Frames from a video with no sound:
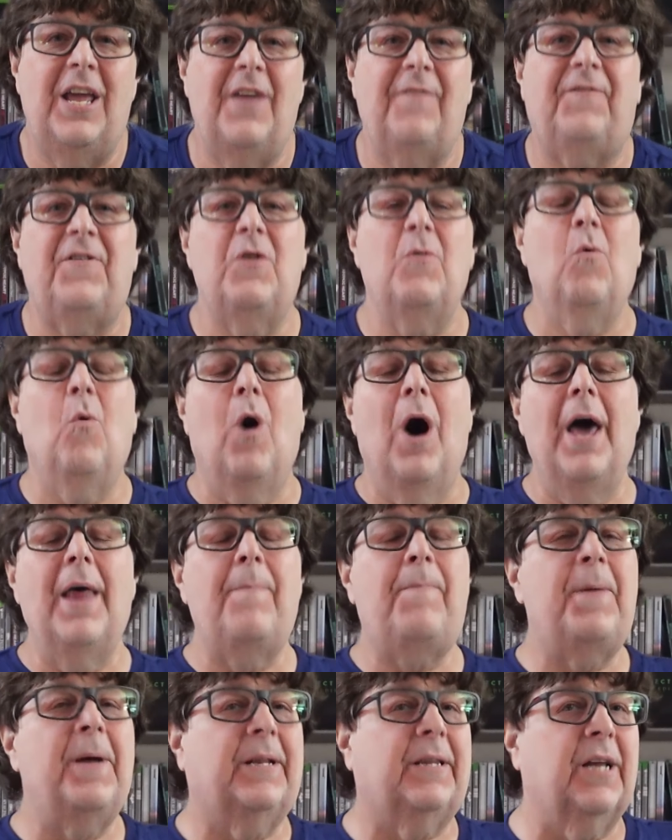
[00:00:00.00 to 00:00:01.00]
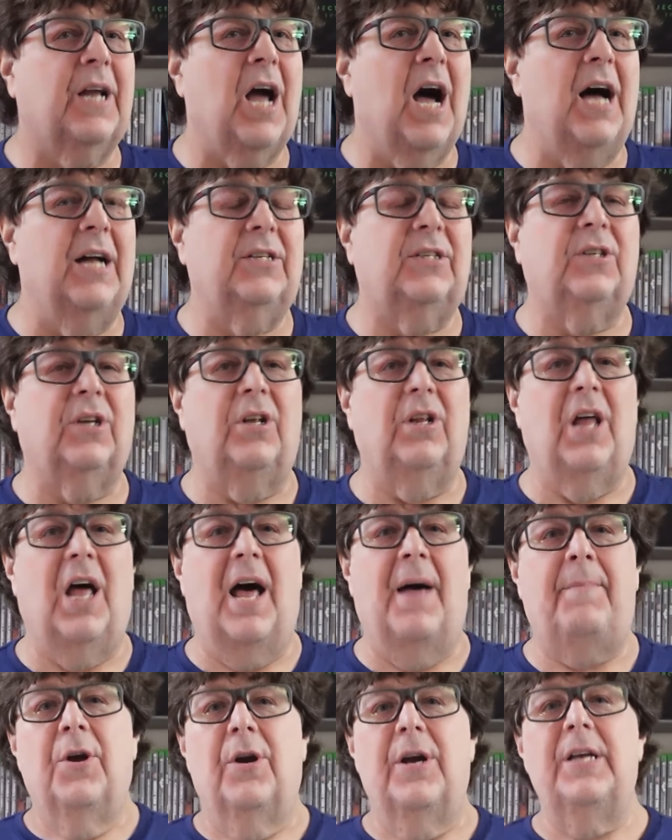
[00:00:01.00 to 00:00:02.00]
if you want to pick the console
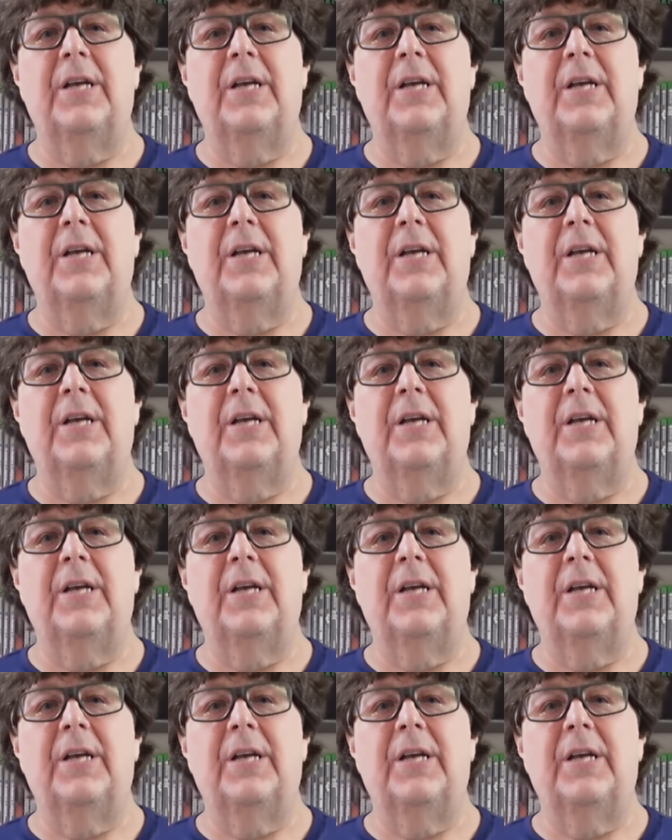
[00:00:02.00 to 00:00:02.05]
up, there